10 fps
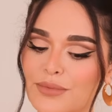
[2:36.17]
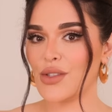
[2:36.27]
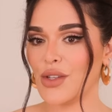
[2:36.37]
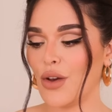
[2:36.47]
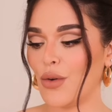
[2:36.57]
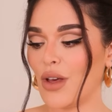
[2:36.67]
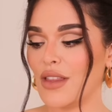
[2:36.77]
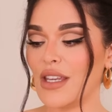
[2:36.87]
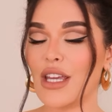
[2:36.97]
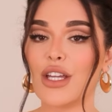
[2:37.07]
So
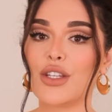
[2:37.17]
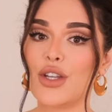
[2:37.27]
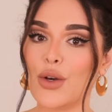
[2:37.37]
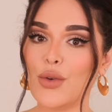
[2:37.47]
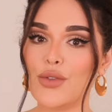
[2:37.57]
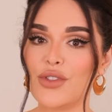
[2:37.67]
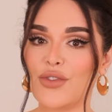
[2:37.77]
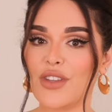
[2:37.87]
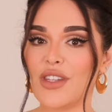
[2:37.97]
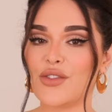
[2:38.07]
the nose
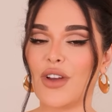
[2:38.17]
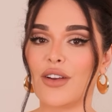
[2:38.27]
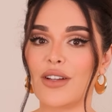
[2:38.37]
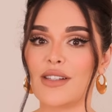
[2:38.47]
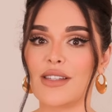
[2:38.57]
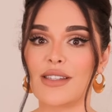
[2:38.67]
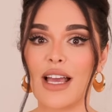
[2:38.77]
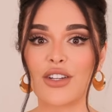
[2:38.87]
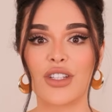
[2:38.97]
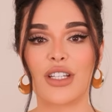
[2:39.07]
for this fragrance is
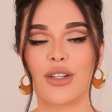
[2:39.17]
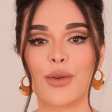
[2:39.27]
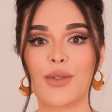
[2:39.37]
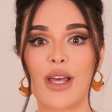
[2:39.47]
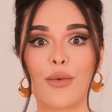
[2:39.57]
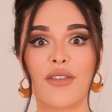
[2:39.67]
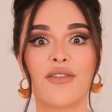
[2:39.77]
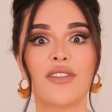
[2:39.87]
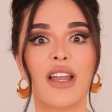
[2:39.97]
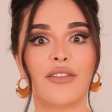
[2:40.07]
actually a nose that
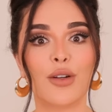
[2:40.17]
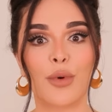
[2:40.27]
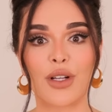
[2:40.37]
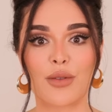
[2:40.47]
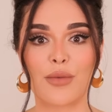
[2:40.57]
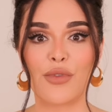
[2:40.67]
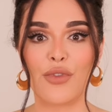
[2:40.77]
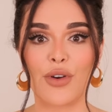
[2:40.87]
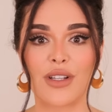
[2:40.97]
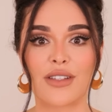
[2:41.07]
we've never worked with
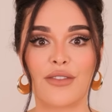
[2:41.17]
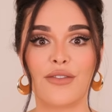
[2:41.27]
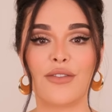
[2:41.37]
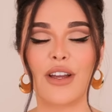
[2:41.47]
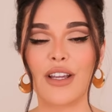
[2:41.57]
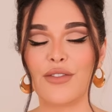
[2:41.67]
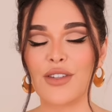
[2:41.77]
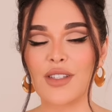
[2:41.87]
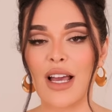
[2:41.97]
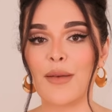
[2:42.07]
before. It's our very
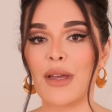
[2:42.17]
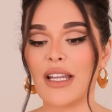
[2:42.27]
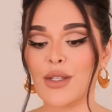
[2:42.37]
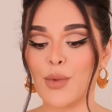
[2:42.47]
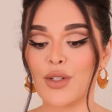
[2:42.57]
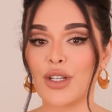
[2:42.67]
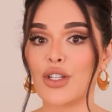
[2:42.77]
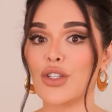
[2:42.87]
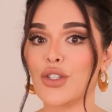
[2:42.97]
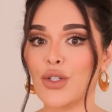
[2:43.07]
first time, and he's worked
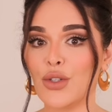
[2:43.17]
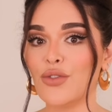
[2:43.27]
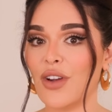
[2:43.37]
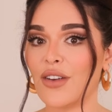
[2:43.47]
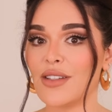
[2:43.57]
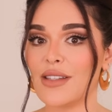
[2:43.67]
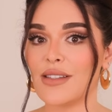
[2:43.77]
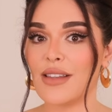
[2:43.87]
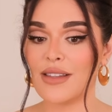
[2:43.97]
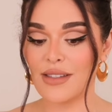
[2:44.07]
on two
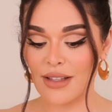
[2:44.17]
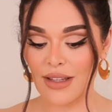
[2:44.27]
fragrances in this